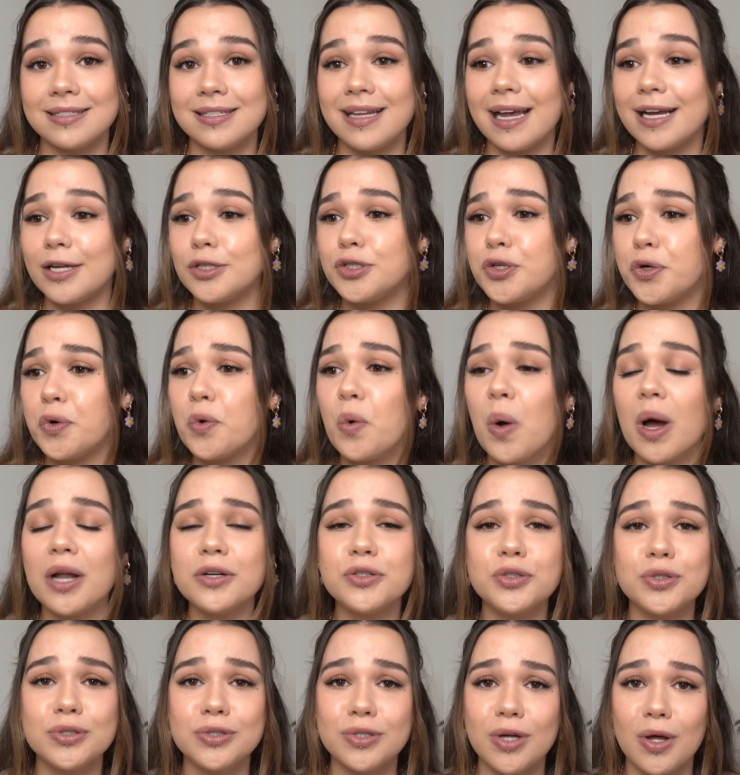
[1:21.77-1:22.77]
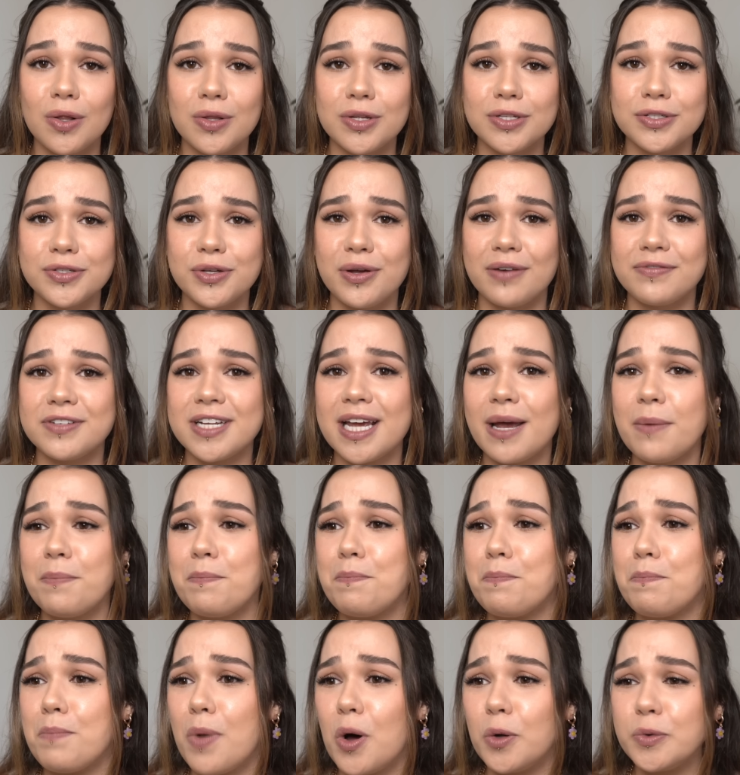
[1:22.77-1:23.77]
It's like $200. You have to
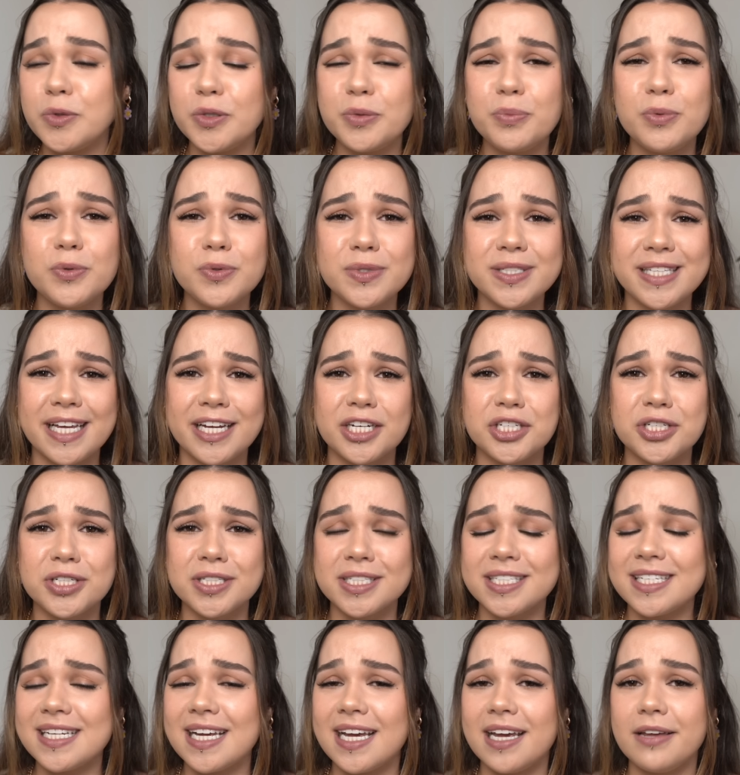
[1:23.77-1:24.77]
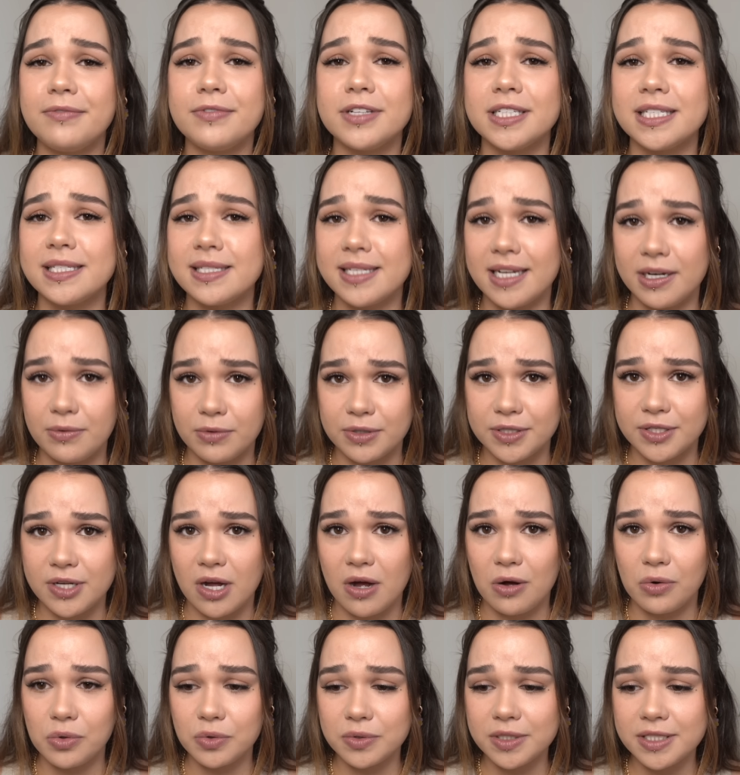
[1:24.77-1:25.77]
get multiple sessions to even see
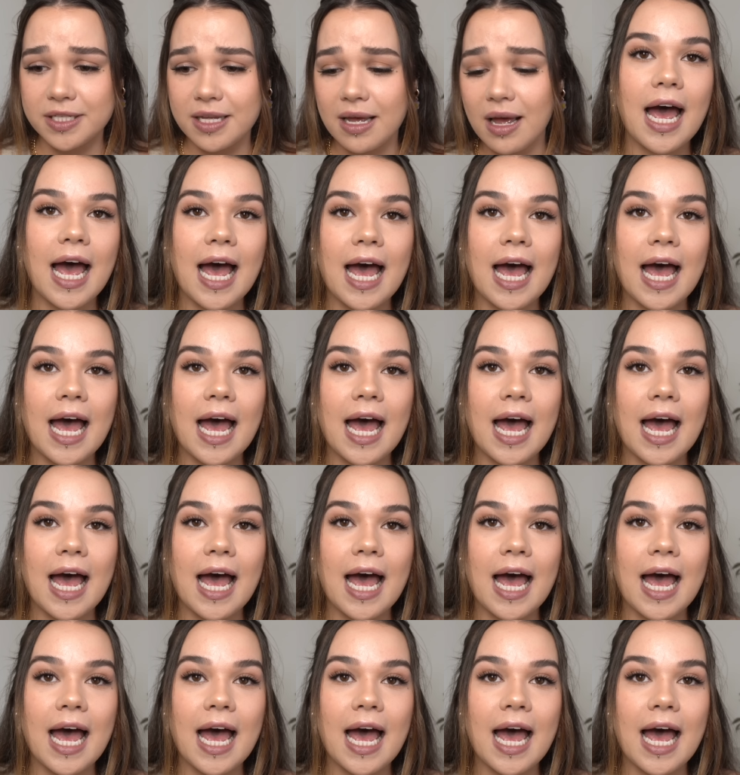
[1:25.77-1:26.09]
results.